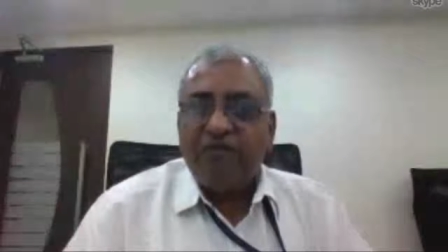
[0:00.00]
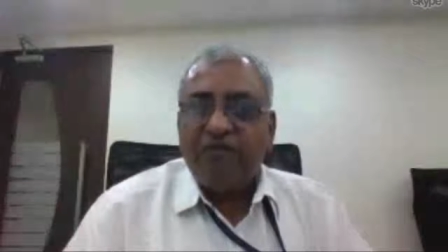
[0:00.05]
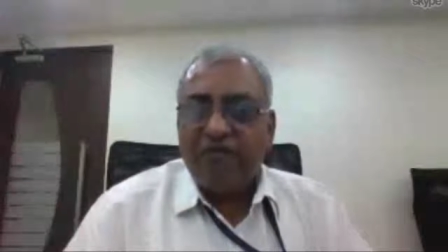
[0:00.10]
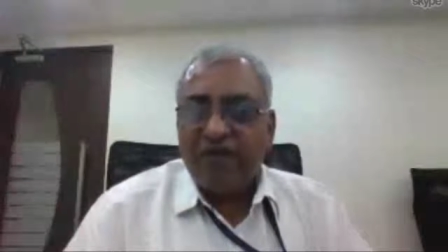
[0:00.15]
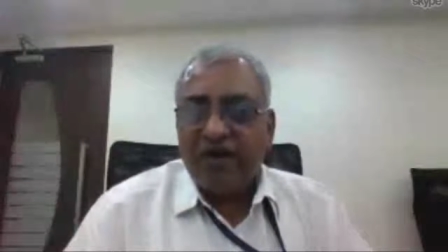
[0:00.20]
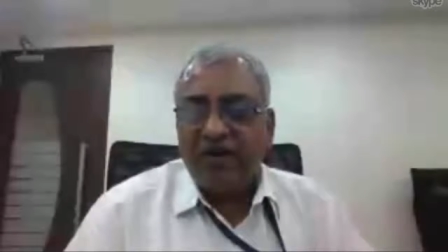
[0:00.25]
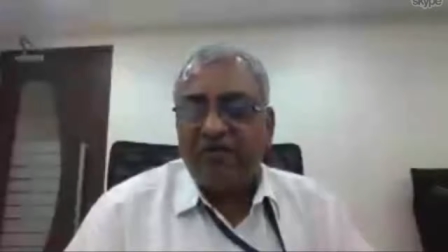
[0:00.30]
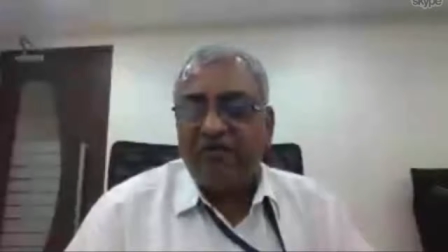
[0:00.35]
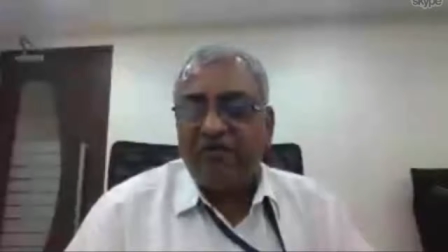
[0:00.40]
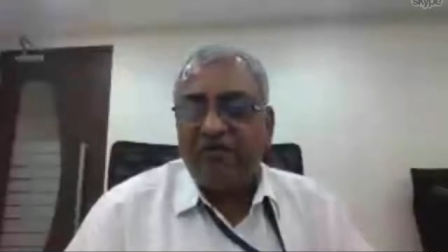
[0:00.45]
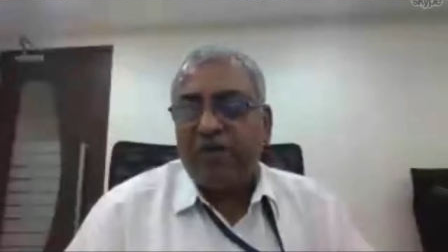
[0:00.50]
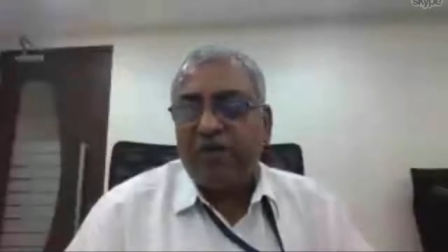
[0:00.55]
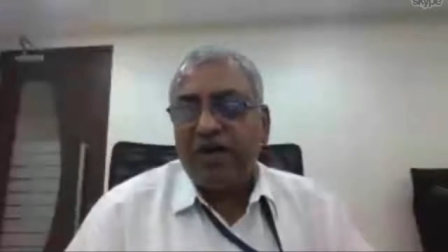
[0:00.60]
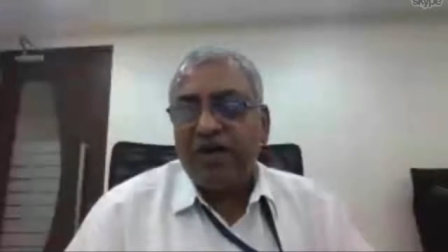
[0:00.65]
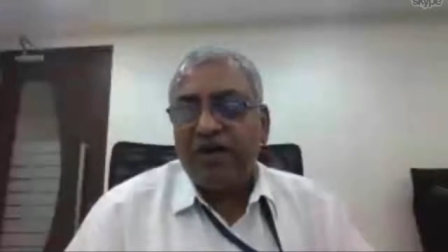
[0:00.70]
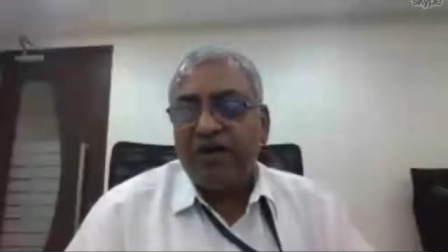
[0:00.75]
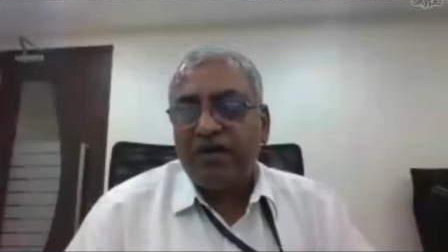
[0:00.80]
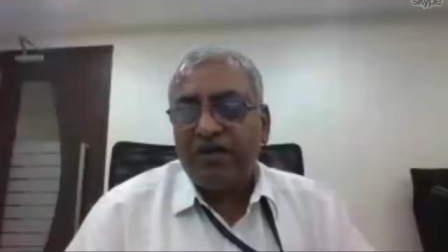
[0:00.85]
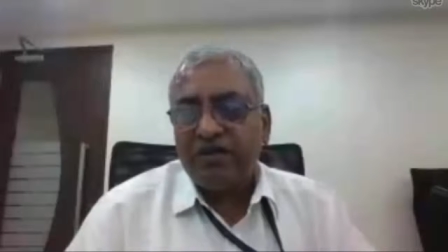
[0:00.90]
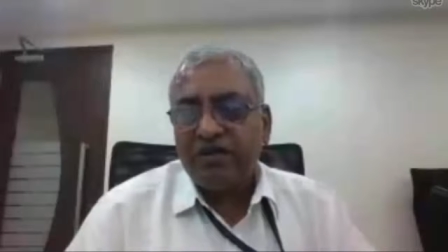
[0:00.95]
five
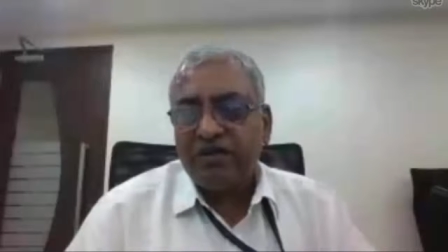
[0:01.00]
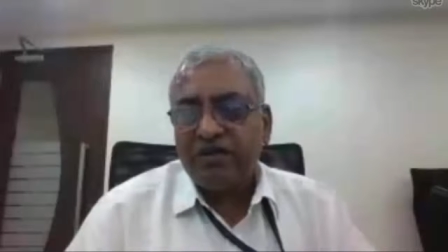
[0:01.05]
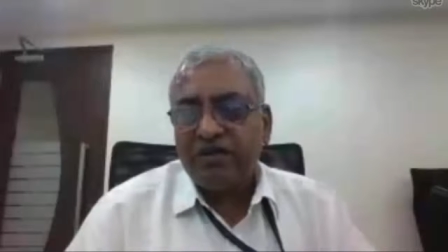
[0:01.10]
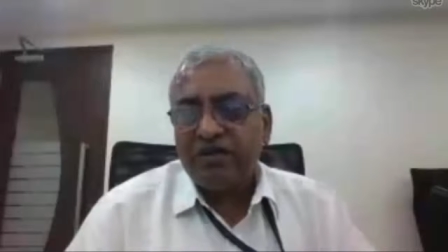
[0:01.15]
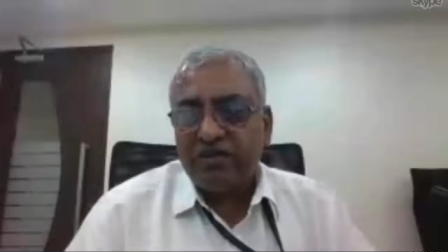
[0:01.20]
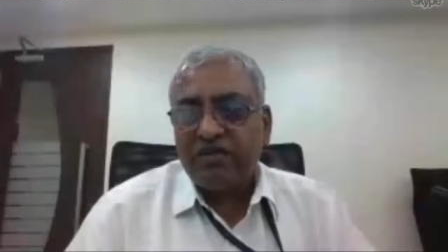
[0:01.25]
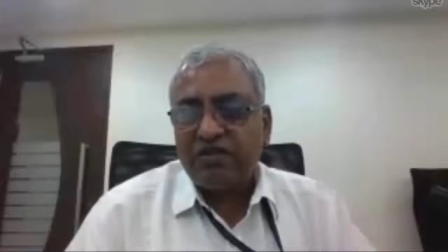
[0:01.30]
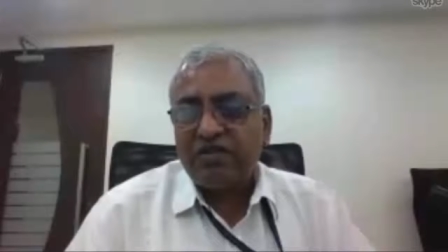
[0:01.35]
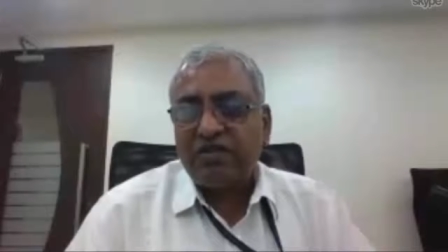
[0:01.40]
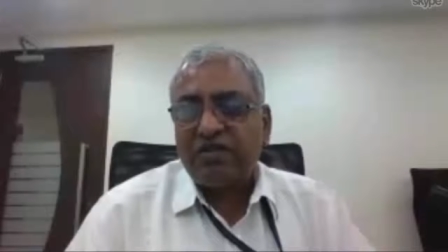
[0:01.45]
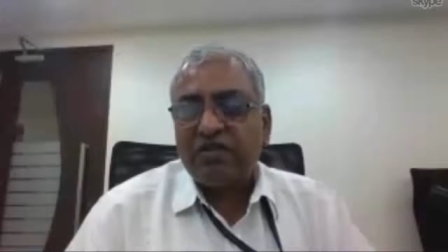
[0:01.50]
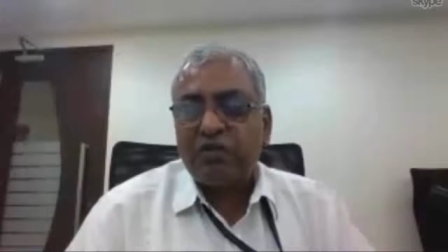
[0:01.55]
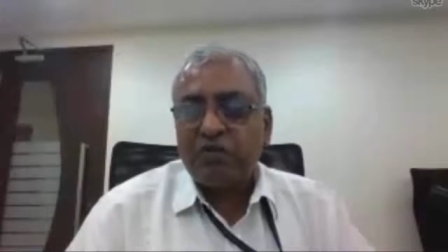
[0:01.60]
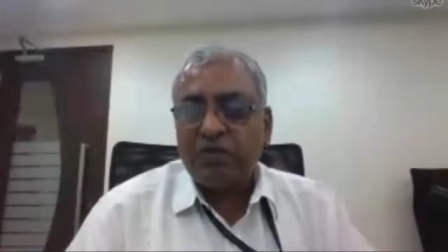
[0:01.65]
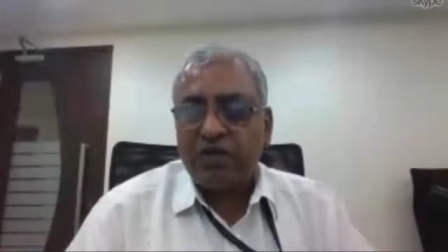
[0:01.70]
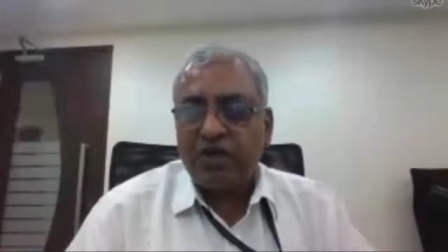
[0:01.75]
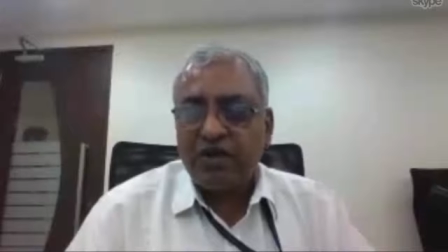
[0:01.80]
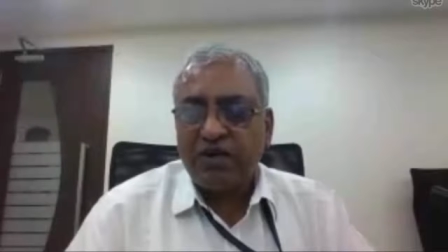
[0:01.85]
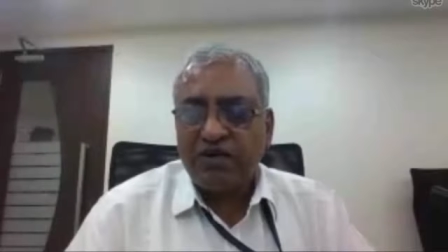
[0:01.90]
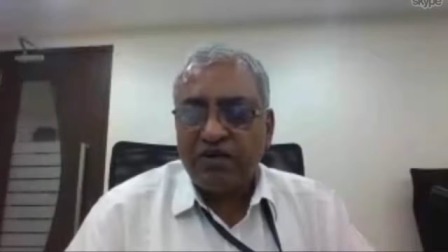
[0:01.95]
pilot districts
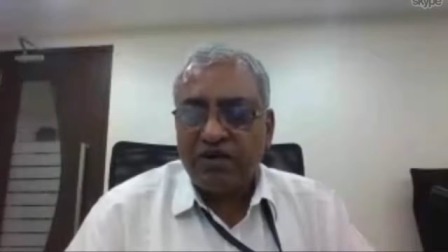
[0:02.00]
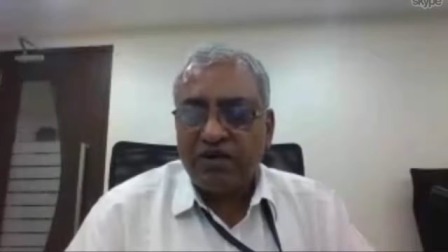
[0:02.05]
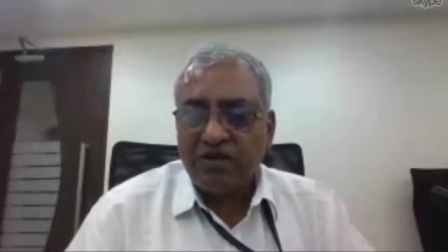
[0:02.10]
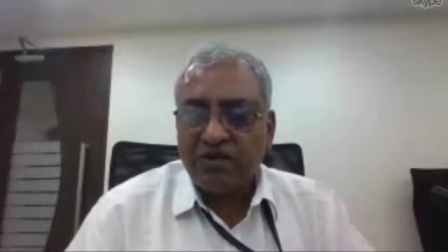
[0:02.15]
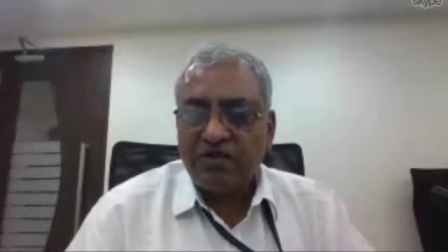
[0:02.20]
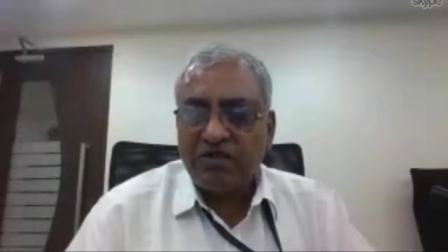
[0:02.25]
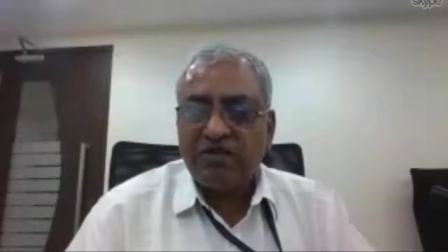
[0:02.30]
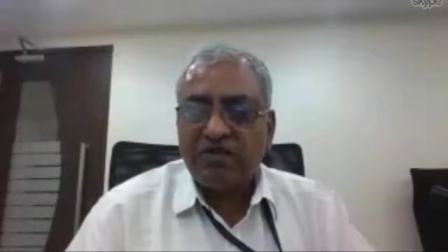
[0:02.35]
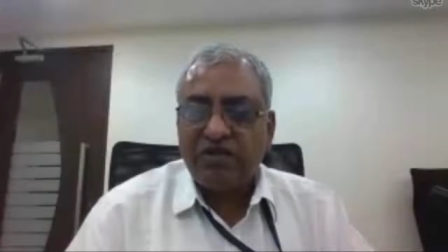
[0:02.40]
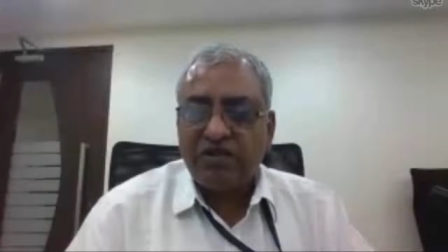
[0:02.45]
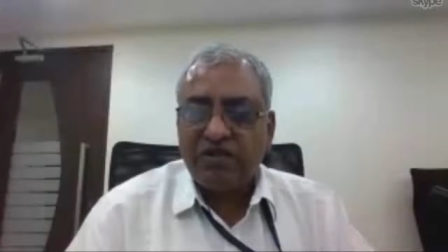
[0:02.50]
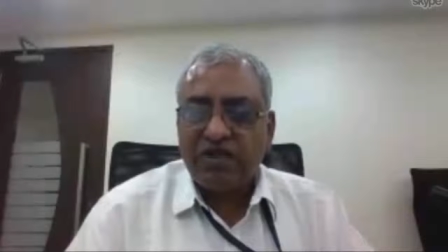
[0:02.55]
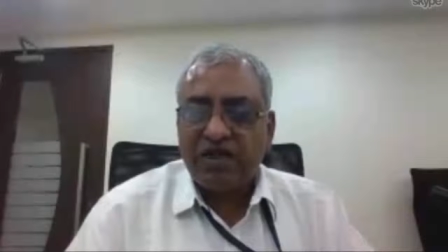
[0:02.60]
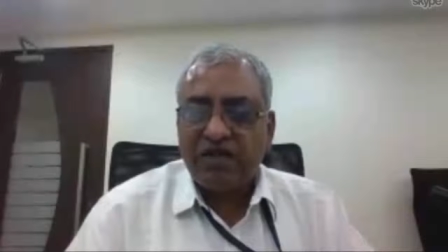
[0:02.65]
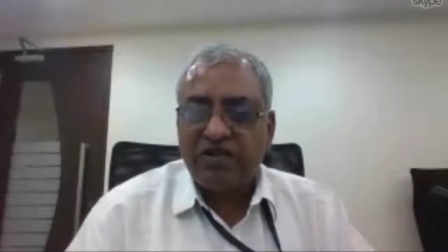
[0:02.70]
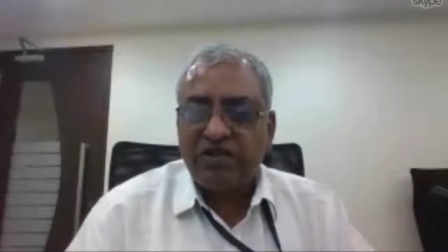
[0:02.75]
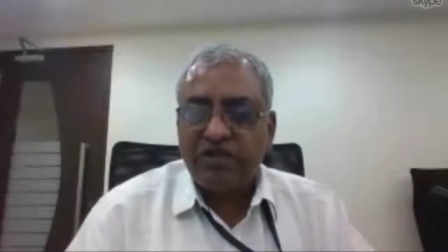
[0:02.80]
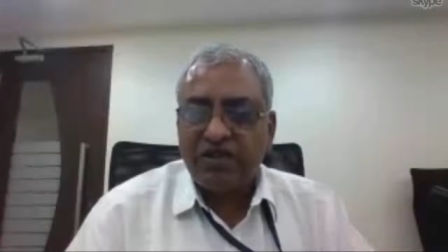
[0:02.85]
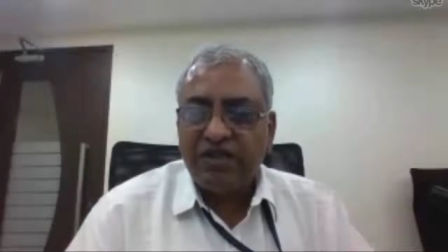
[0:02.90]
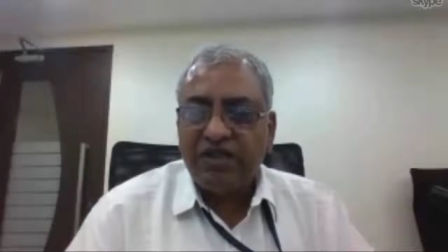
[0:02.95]
spread across the
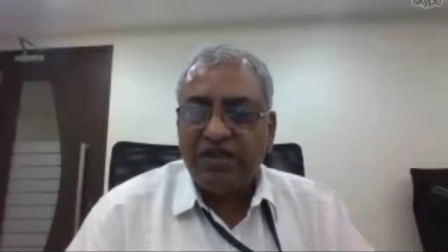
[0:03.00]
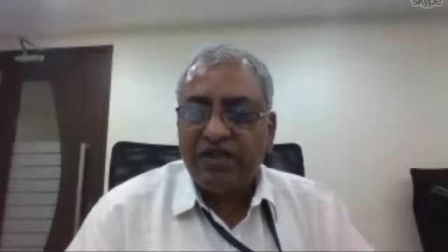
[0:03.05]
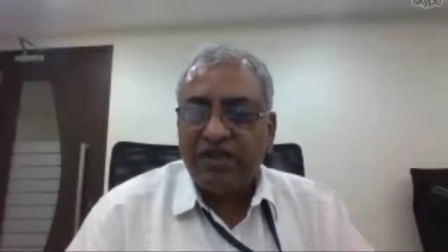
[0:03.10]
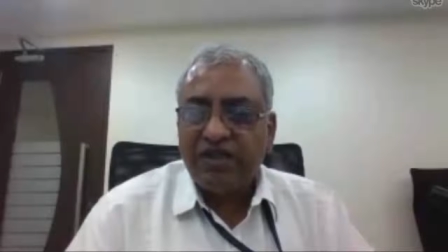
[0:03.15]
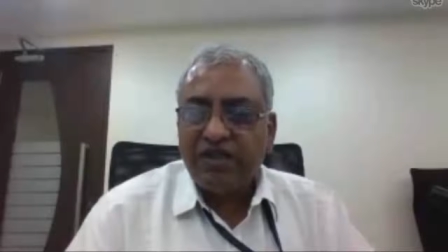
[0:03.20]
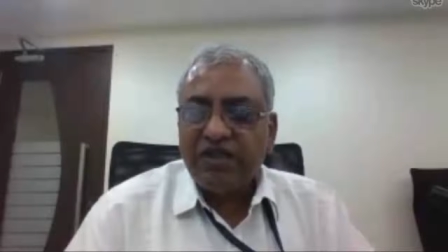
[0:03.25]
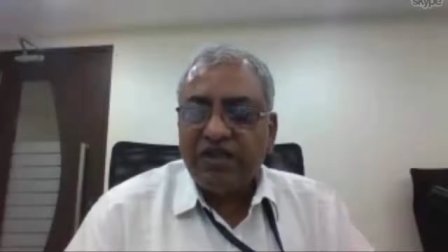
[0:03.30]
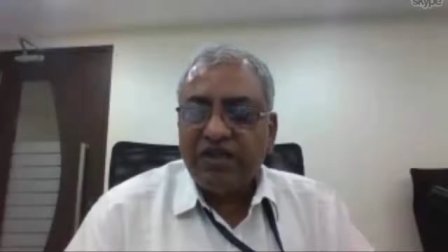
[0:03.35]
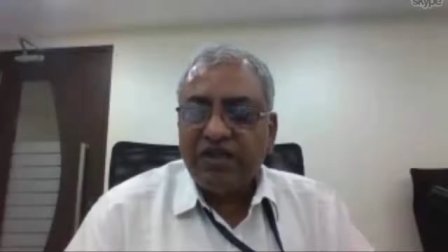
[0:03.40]
country